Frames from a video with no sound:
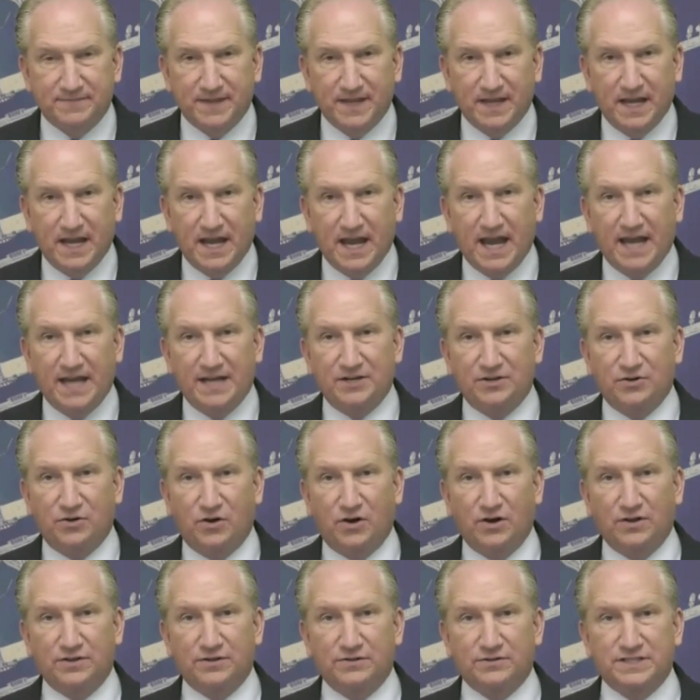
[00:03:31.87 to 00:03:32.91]
And in all
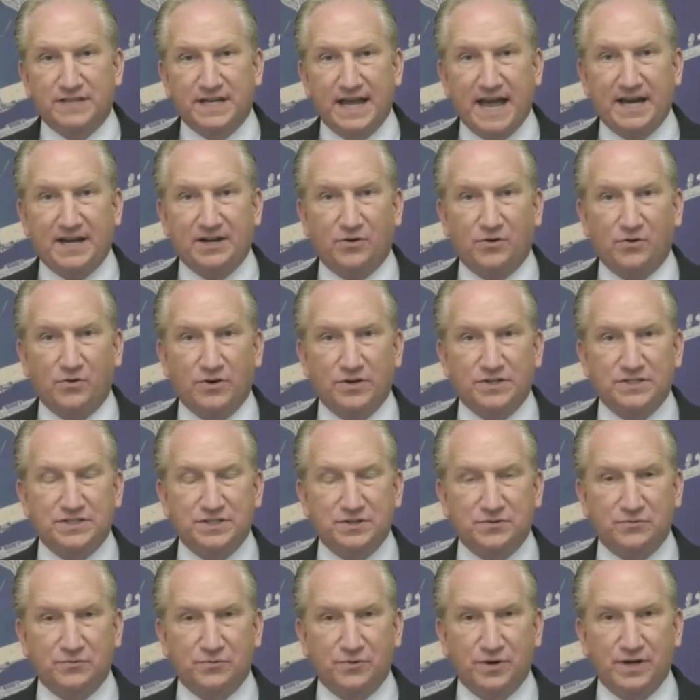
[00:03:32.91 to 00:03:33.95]
those categories,
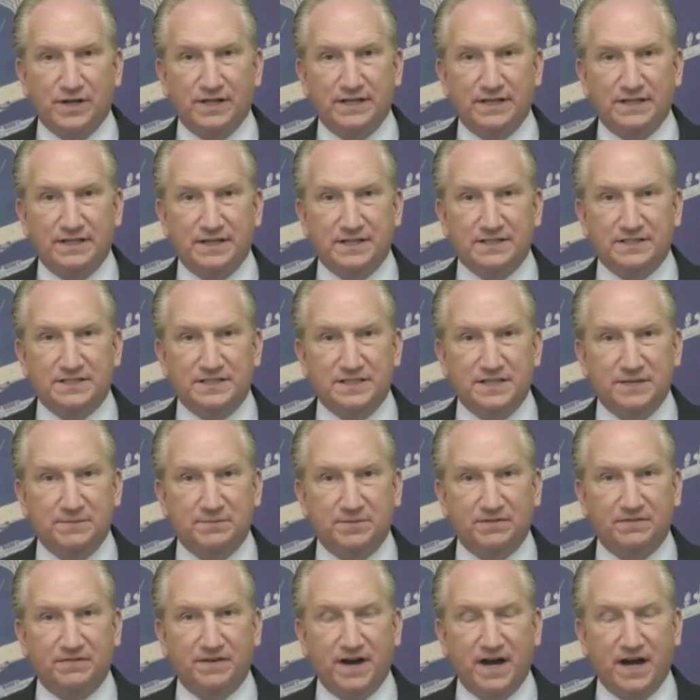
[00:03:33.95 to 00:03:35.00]
it really does
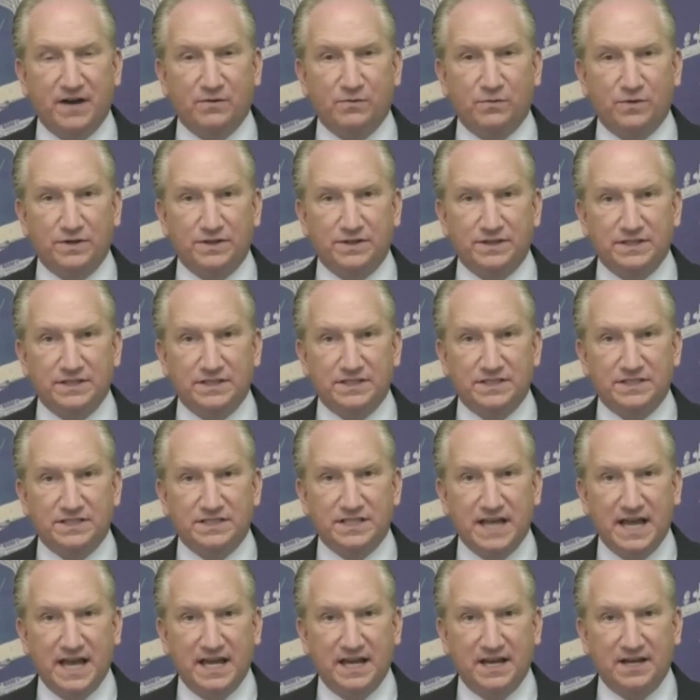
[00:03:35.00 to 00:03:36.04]
typify what this
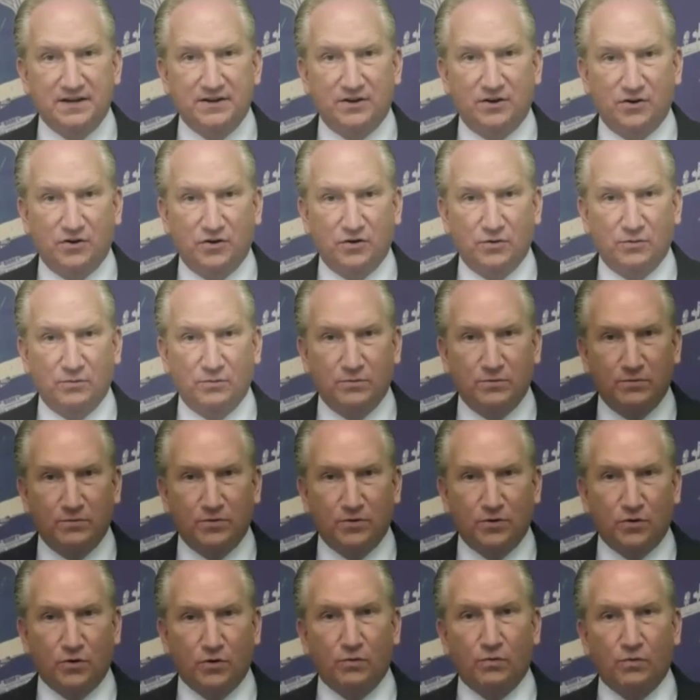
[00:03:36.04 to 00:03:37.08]
stay-at-home
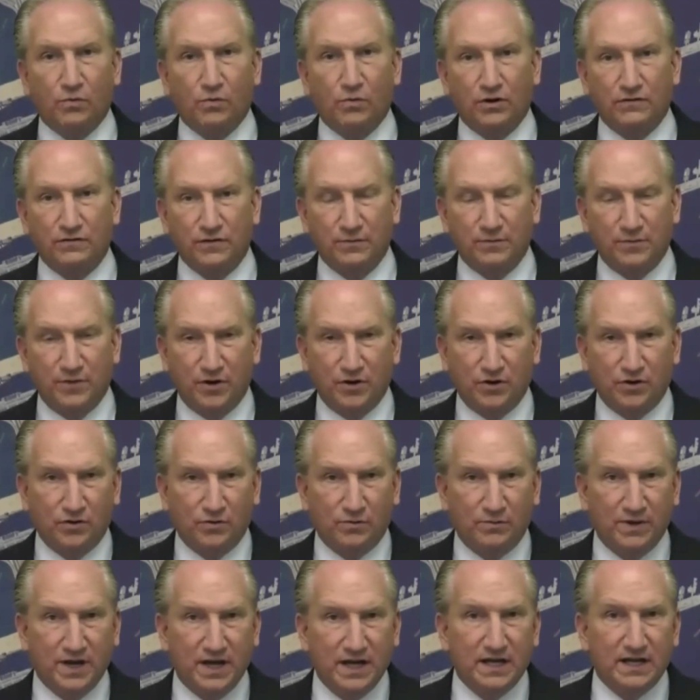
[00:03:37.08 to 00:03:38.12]
or
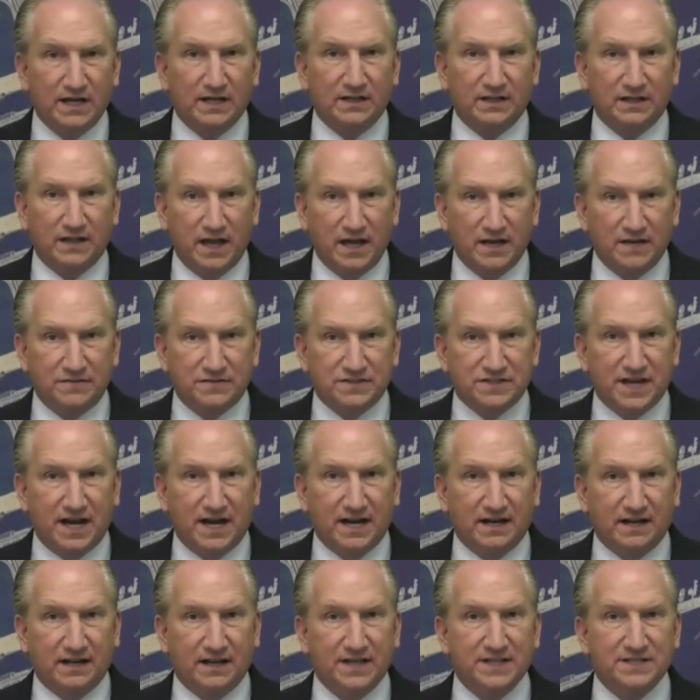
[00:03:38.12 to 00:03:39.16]
work-from-home
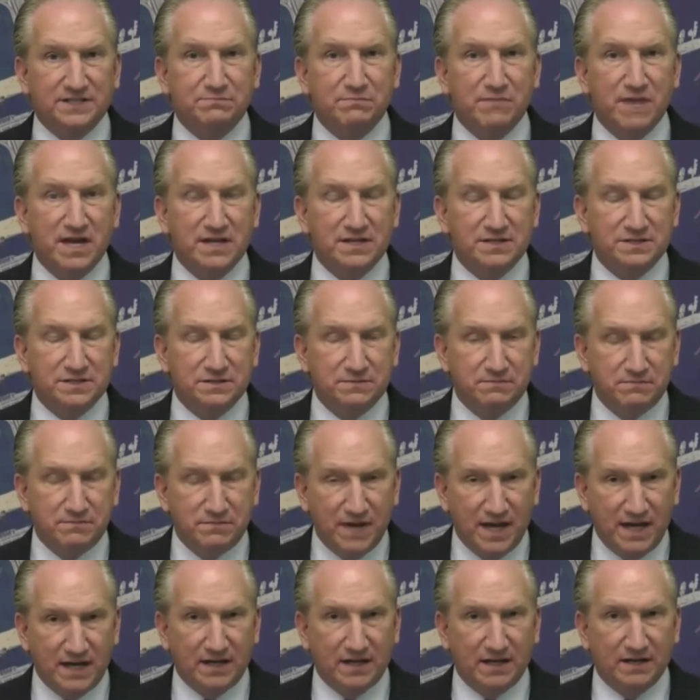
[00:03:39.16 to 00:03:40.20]
lifestyle has meant to
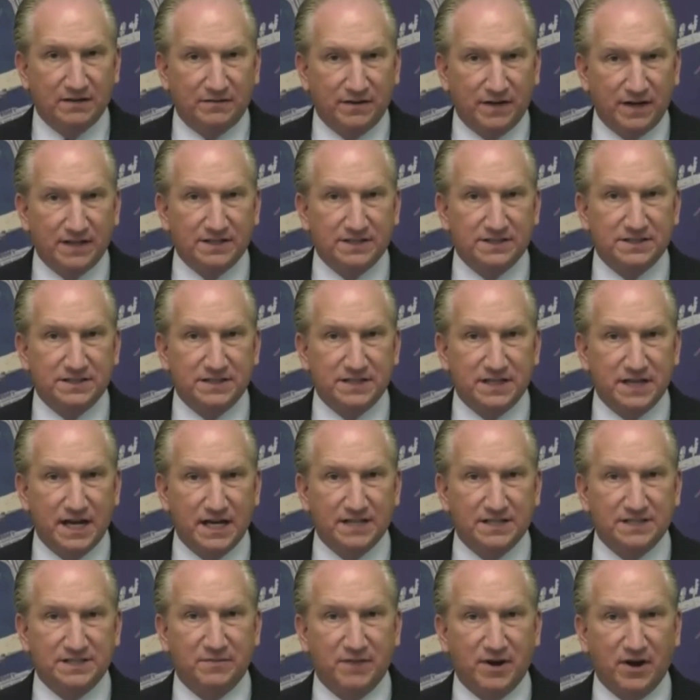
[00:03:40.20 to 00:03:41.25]
many of us
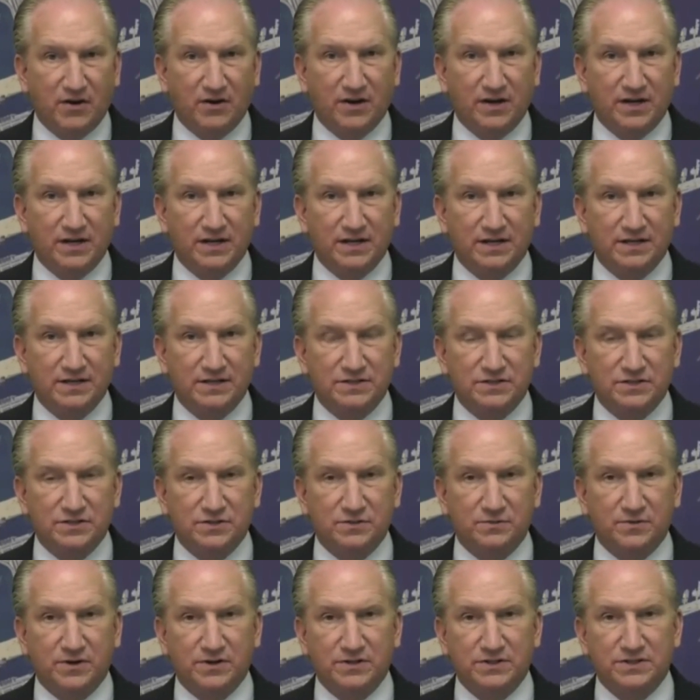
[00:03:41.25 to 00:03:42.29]
as American
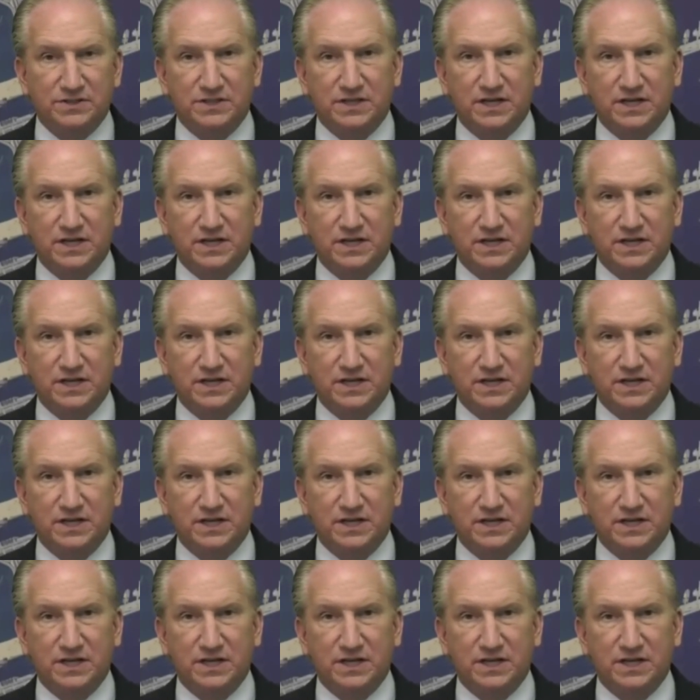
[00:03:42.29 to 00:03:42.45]
consumers.